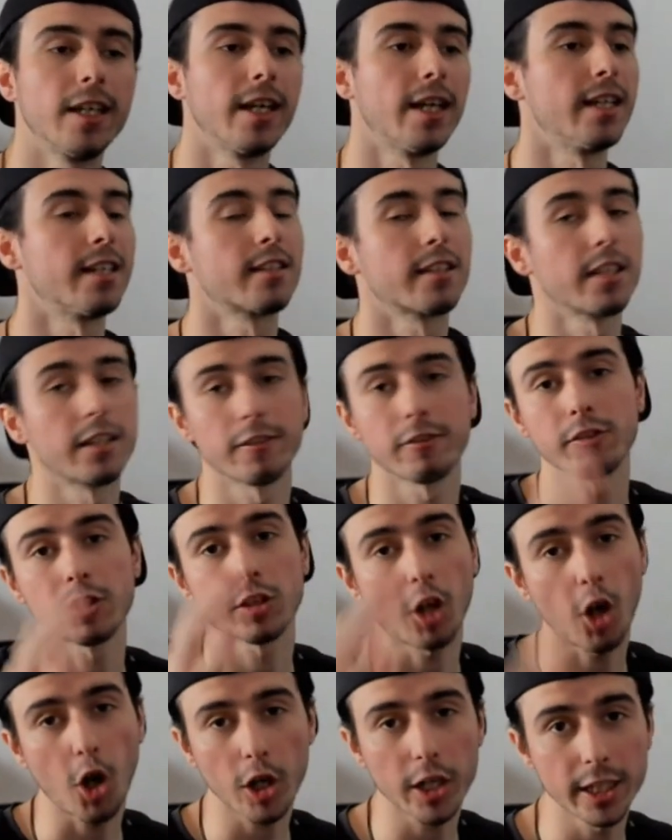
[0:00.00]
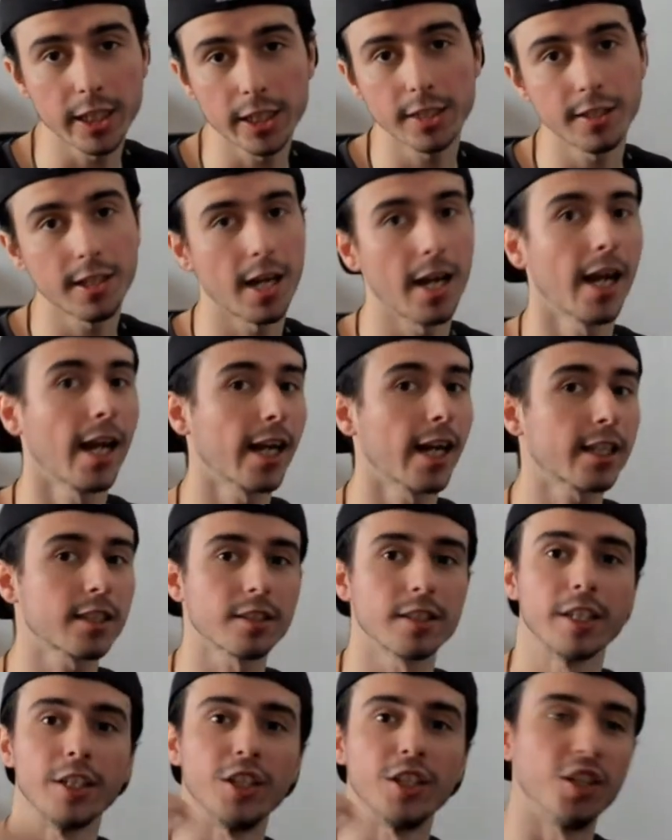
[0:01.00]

instead of sulking your ex,